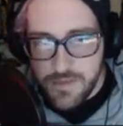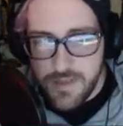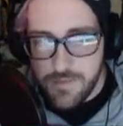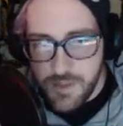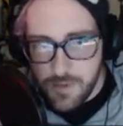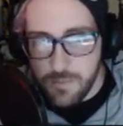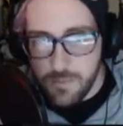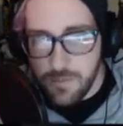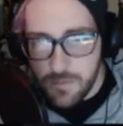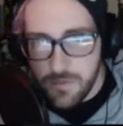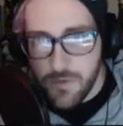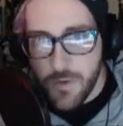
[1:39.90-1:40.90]
Tape 2.
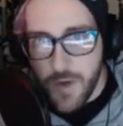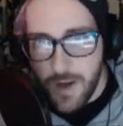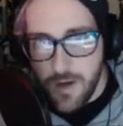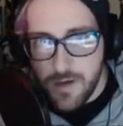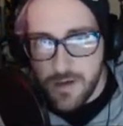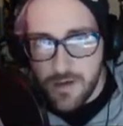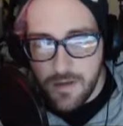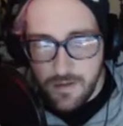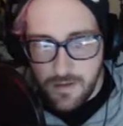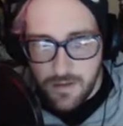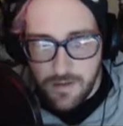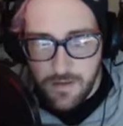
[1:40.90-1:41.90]
I'll, I'll explain
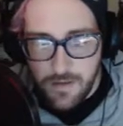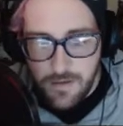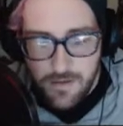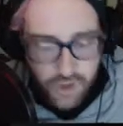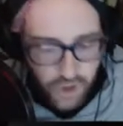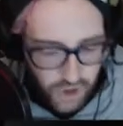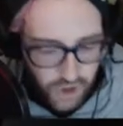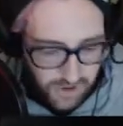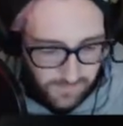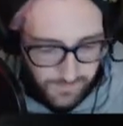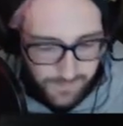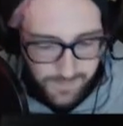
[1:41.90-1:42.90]
everything. Shh.
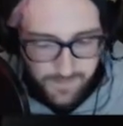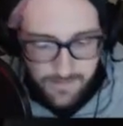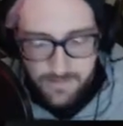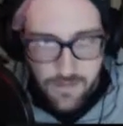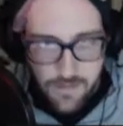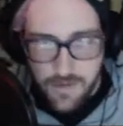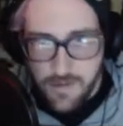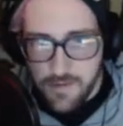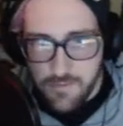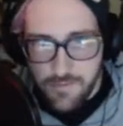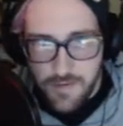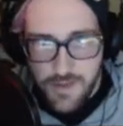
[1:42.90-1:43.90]
Click on
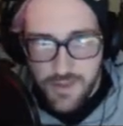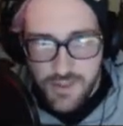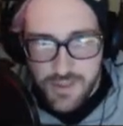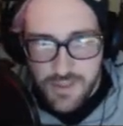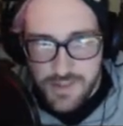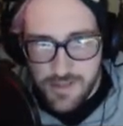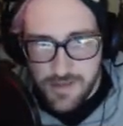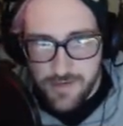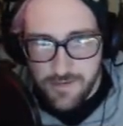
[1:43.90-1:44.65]
the VHS test.